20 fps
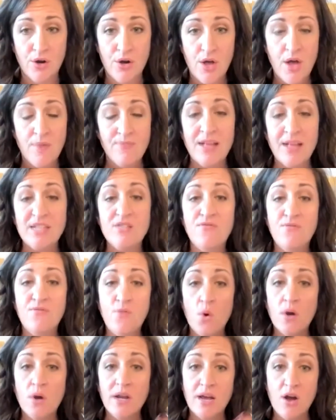That's
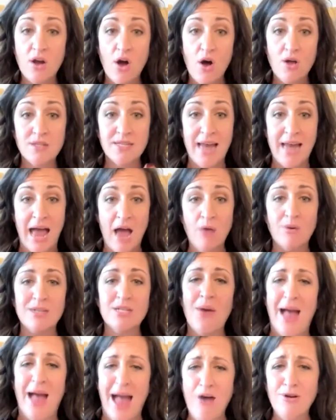40 calls an hour.
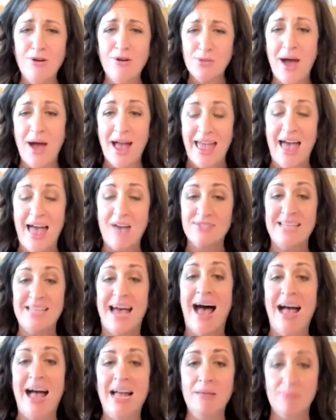So how do I have
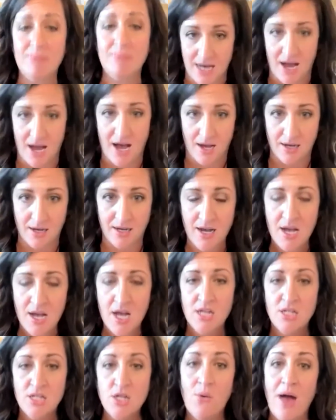time, Doug,
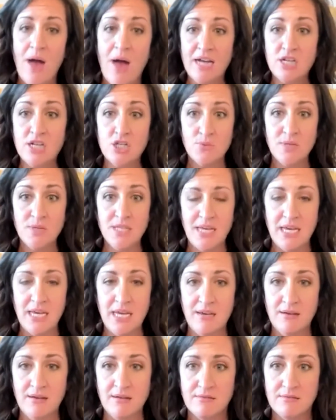to
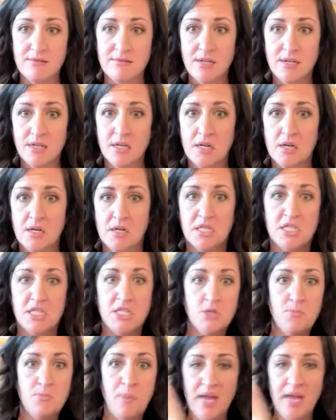actually
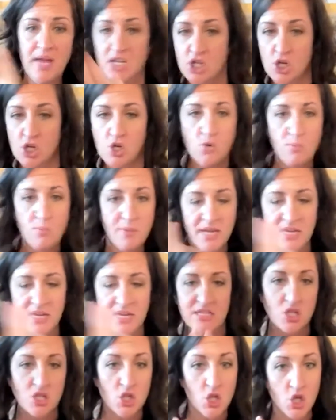spend 2
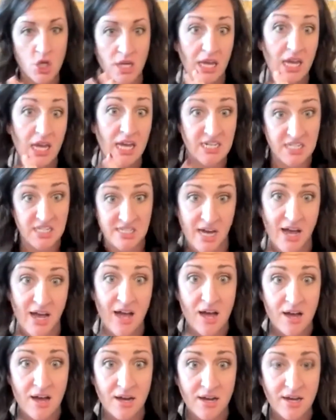minutes looking at
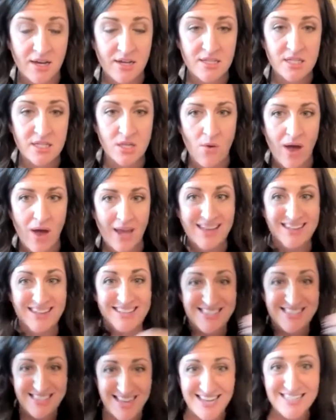Doug so I can
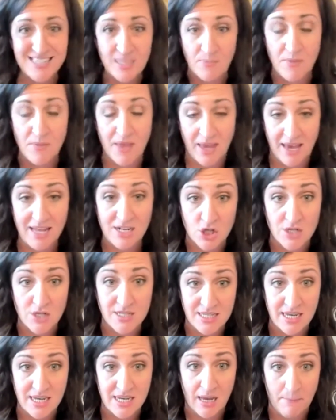say something
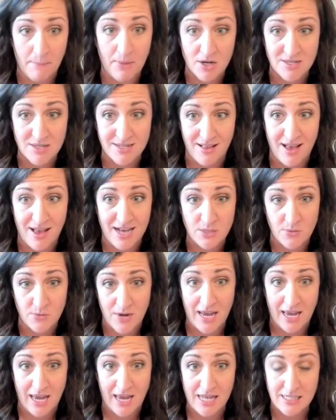interesting and personalized when
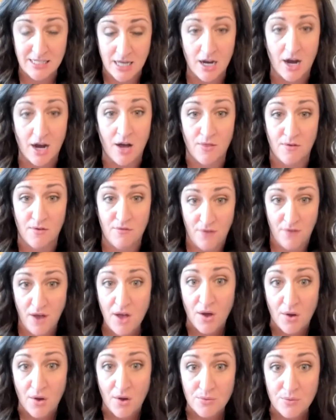I get Doug on the
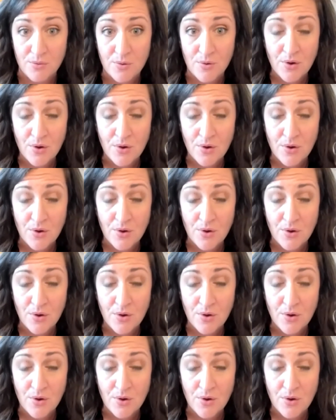phone,